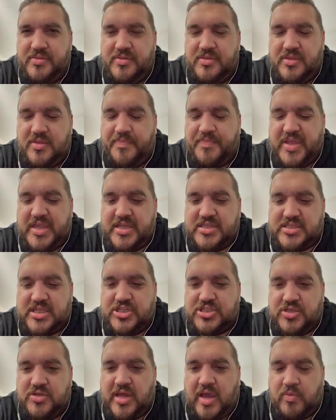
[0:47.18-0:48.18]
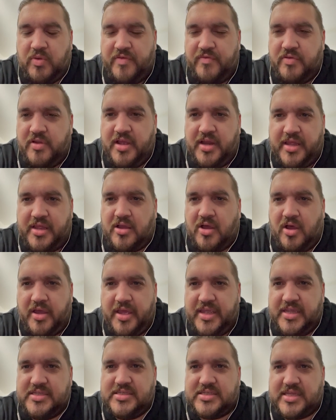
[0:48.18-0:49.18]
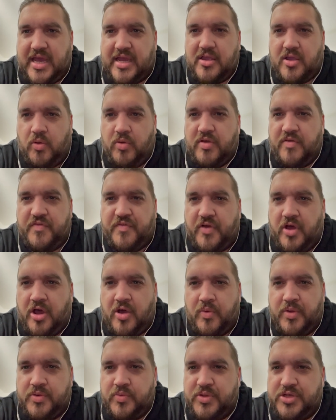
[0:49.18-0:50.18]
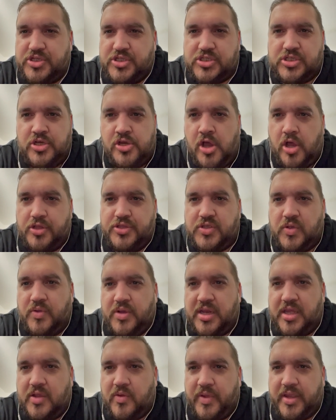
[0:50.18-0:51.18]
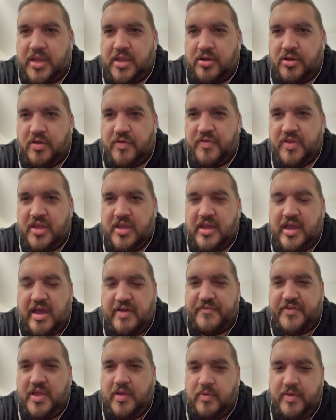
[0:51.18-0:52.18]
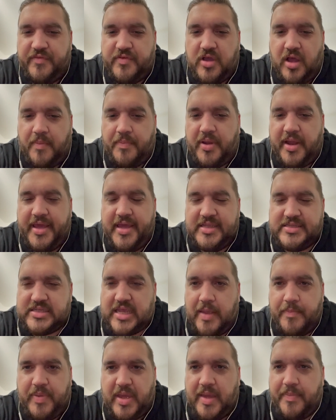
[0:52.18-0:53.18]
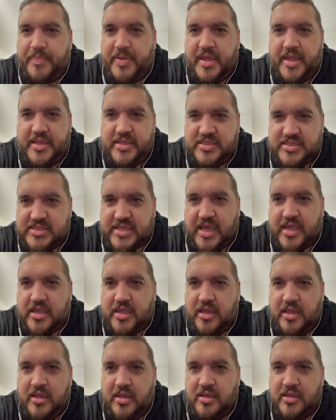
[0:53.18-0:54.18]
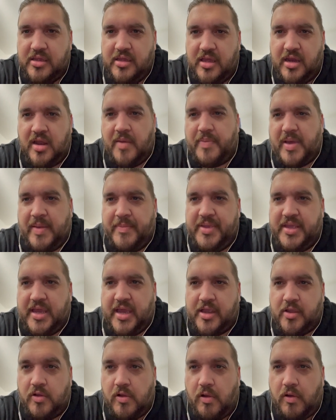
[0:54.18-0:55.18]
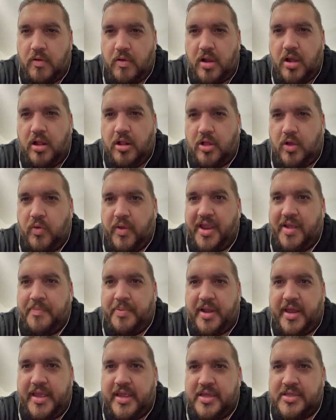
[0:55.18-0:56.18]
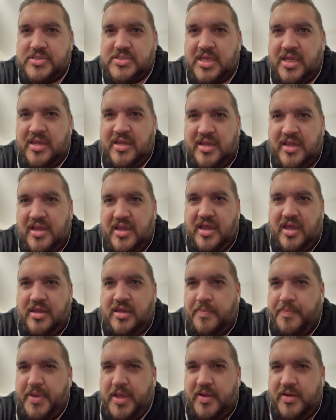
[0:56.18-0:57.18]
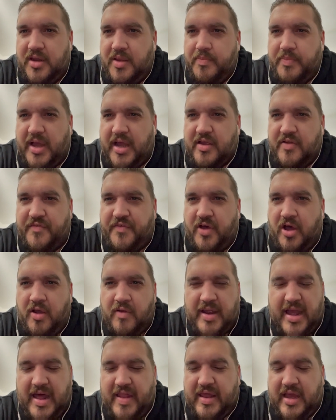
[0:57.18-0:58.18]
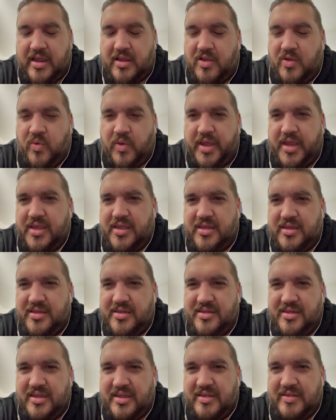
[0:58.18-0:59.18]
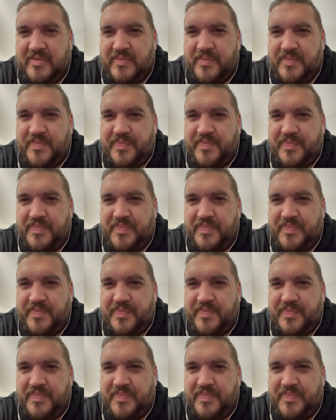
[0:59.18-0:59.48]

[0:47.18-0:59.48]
the biggest issue that we've really got is that going forward, we're just not doing it quick enough. I feel we've got players like Pepe, Saka and Aubameyang are all quick players, and the Burnley back four aren't that quick. They're